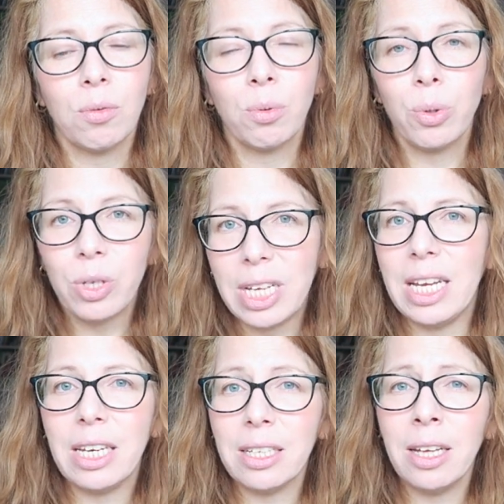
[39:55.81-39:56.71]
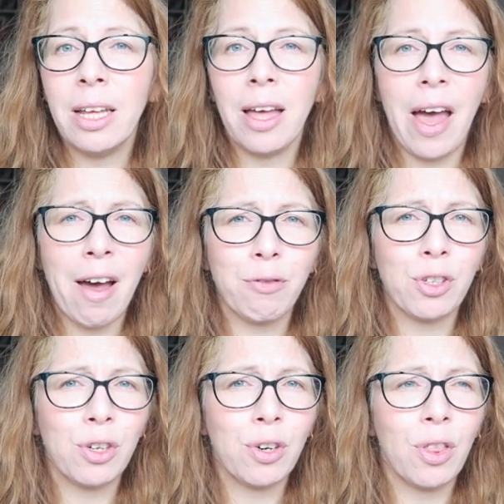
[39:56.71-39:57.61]
routine
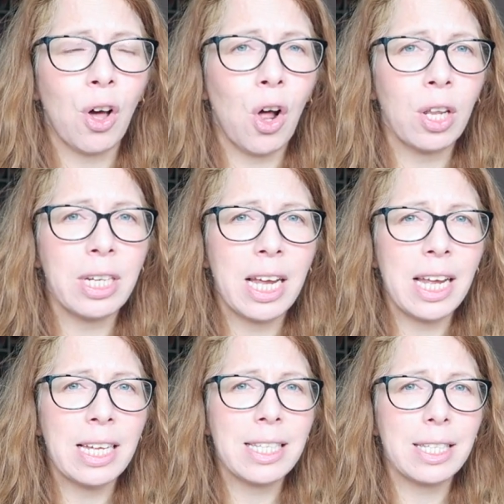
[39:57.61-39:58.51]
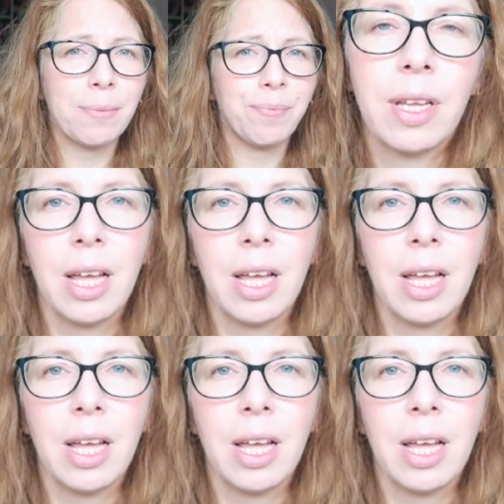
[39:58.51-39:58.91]
after the holidays.